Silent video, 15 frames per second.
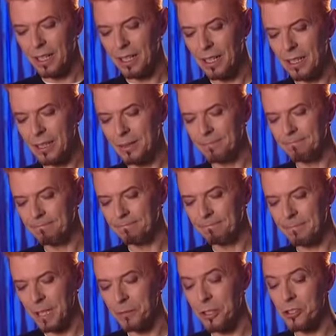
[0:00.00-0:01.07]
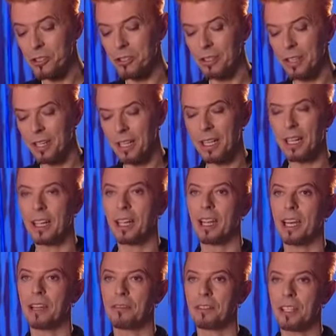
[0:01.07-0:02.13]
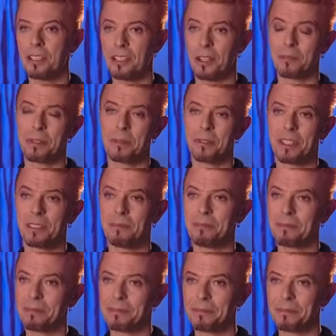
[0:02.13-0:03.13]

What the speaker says: I'm not sure that I have his optimism.